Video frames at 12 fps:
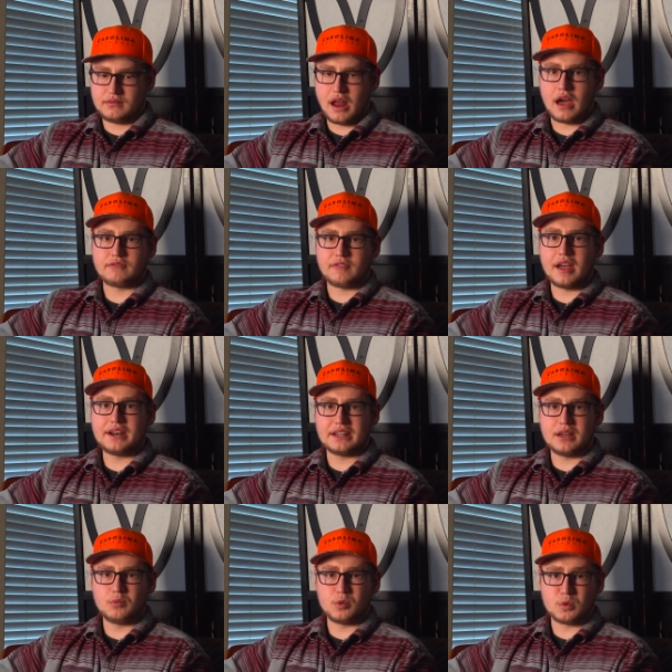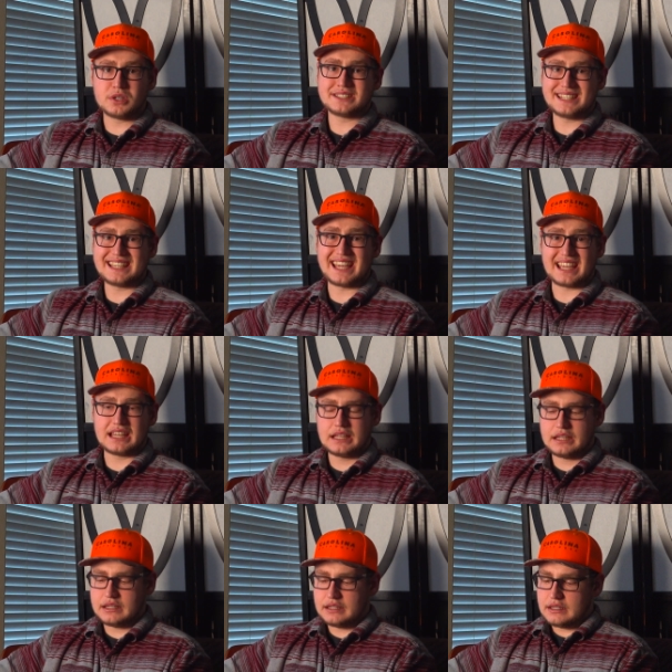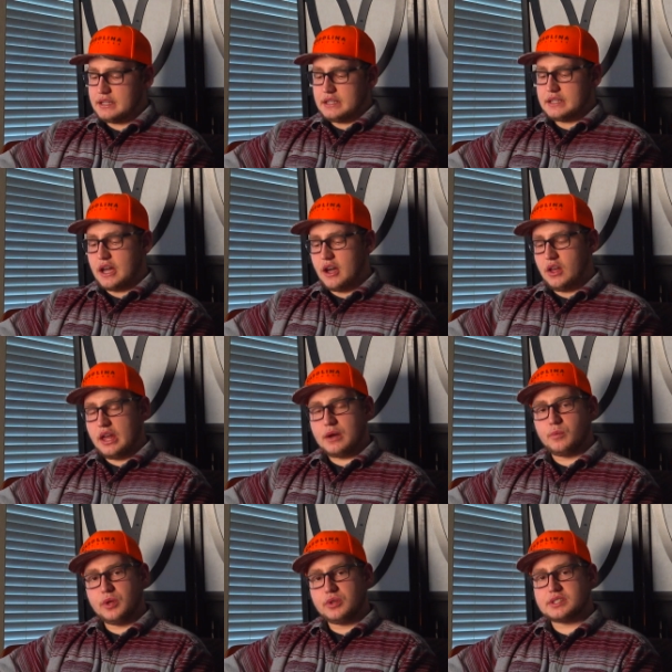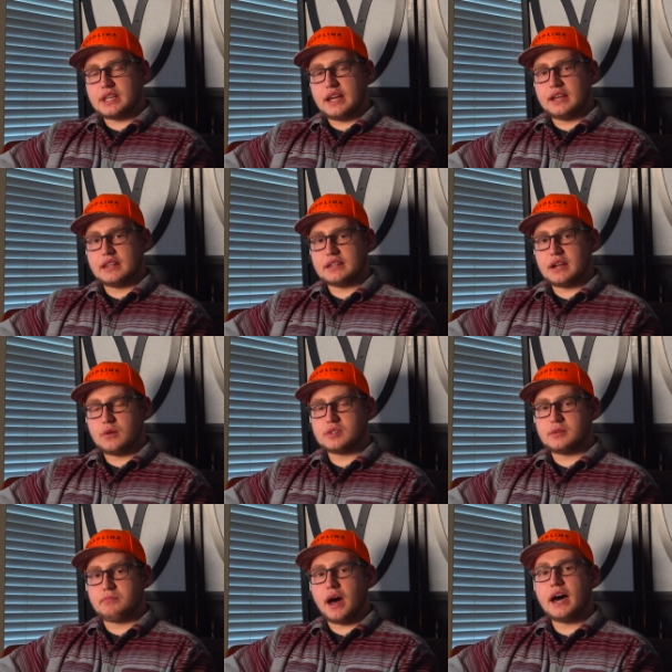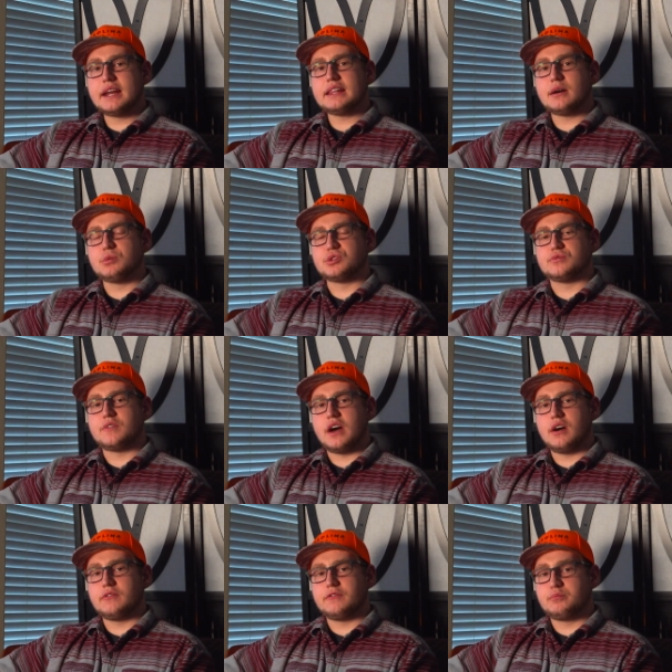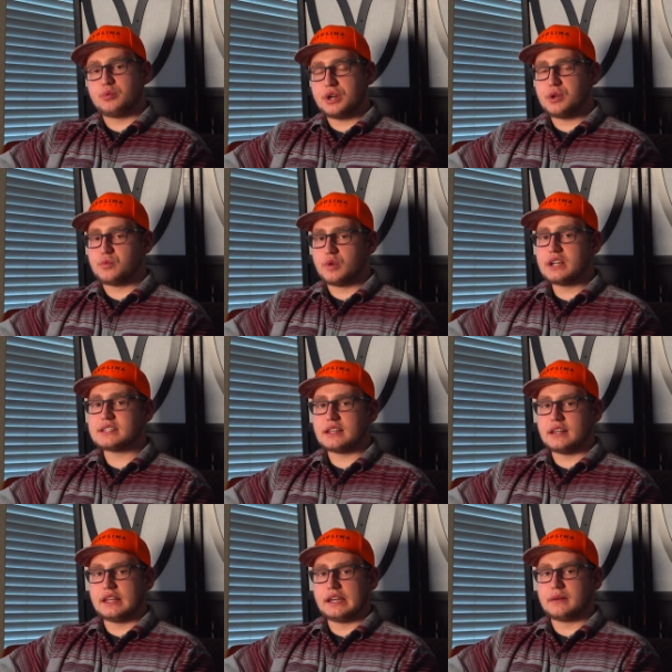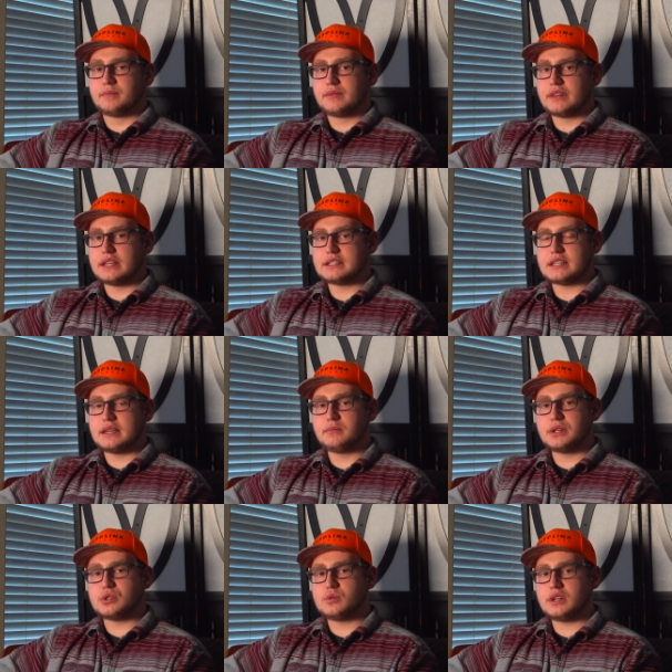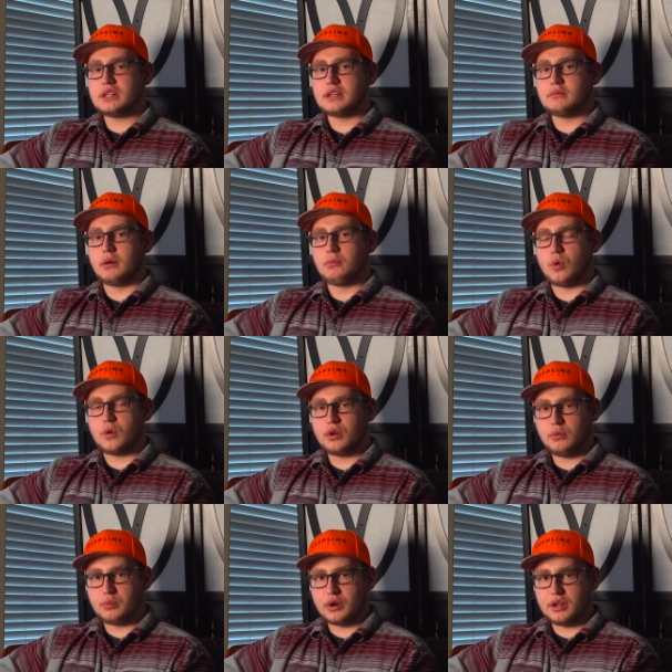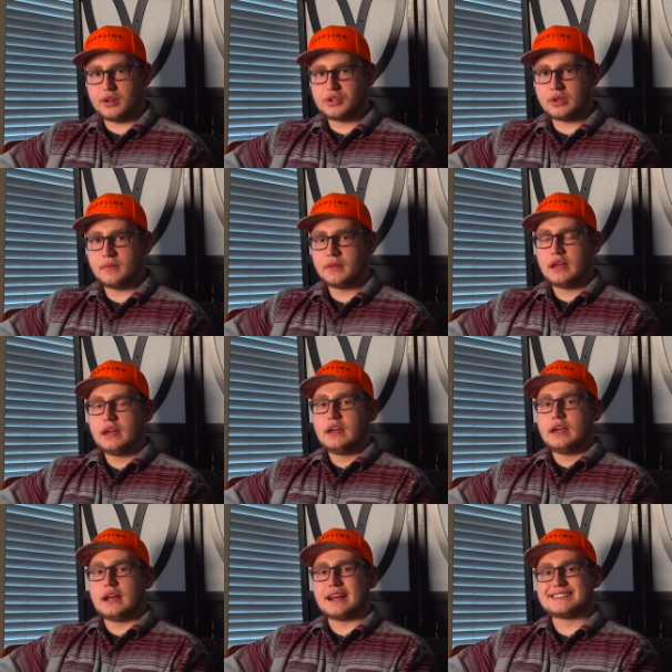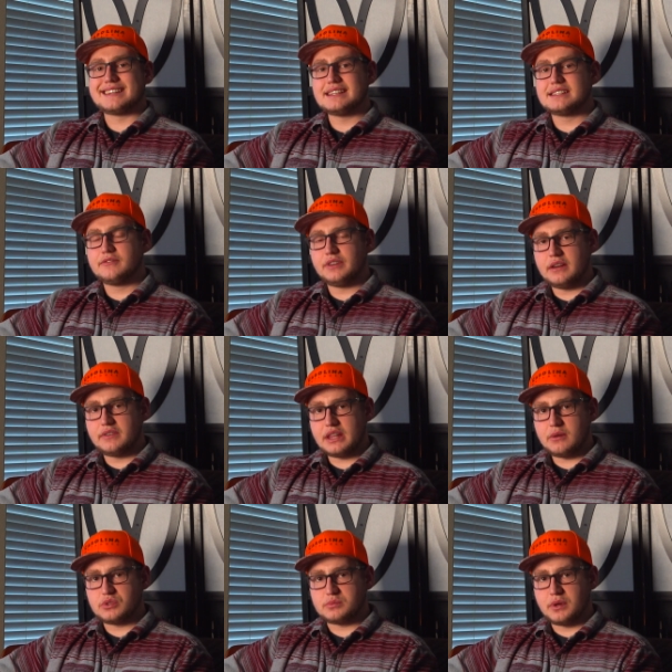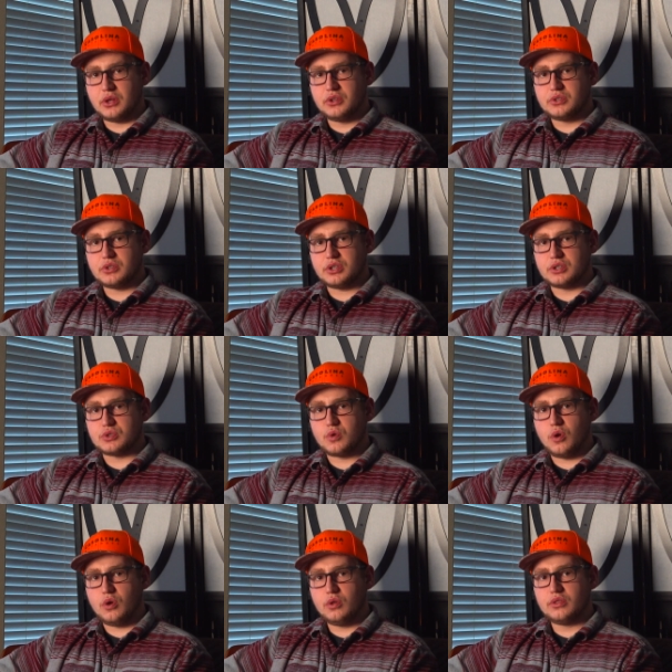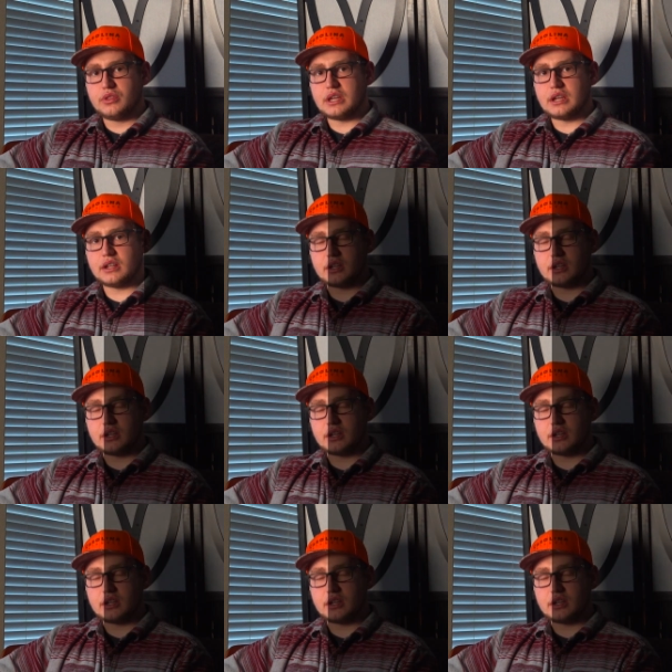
not finding them when we're digging. Now, I will say that there was a body that was found pretty recently. It's in between the Memorial Bridge, an extensive levee that was built to control the